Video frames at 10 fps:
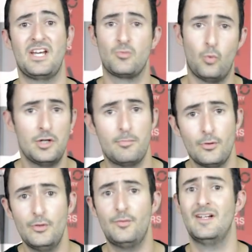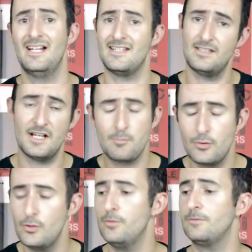It's waterproof. It's
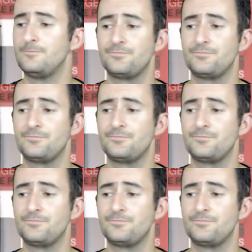dustproof.